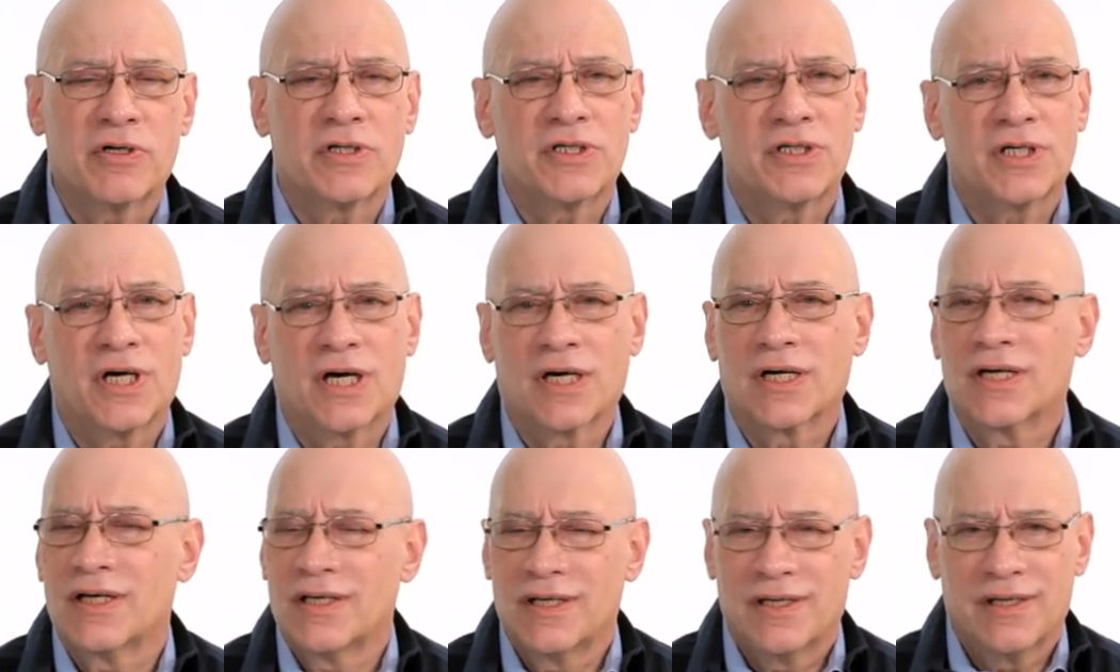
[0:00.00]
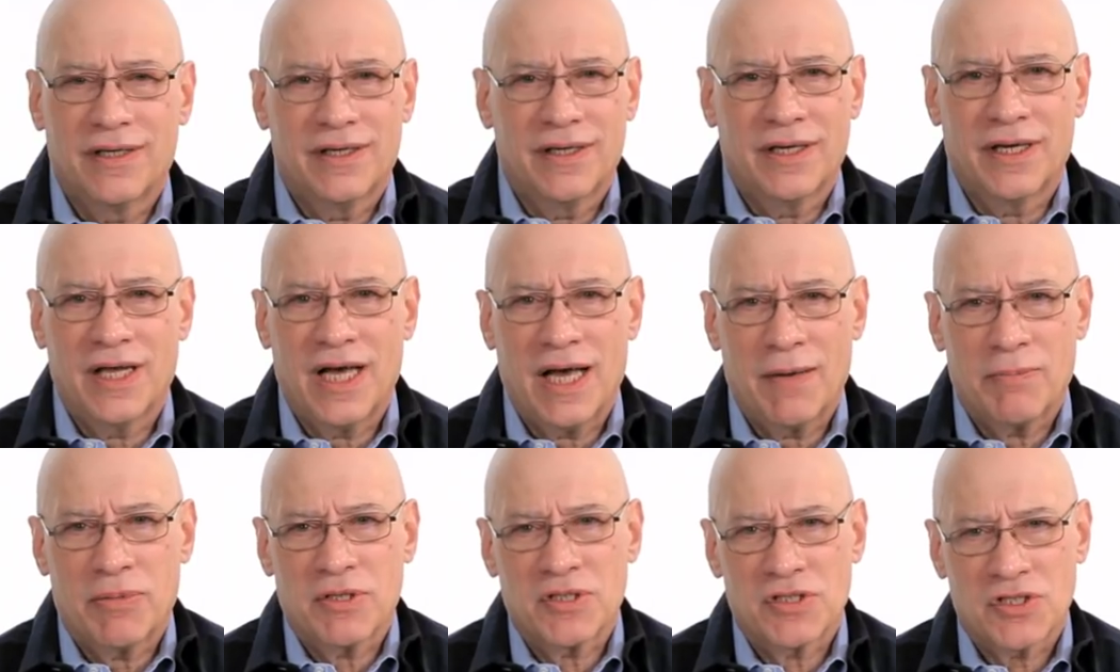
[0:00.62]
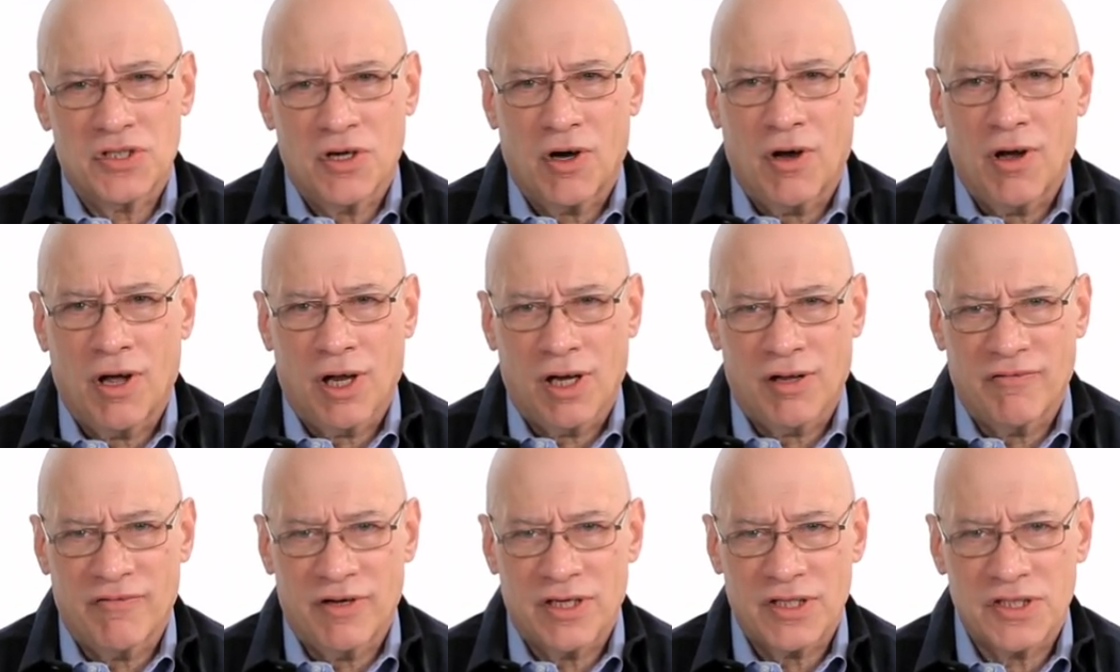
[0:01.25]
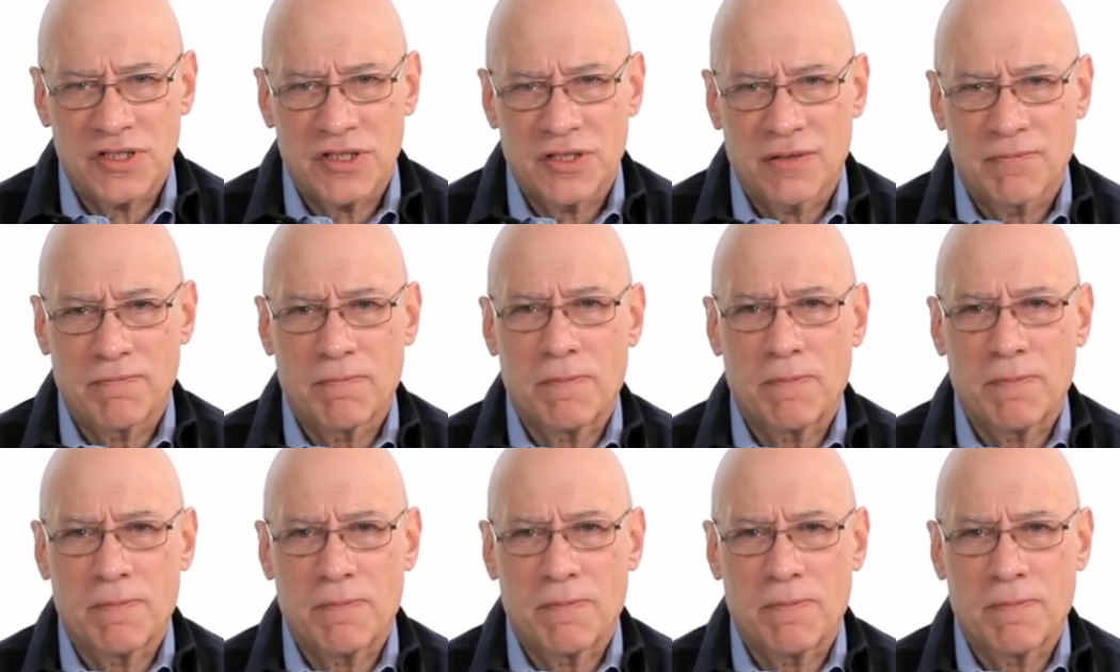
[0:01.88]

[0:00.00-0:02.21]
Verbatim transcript: tongue. It happens to all of us.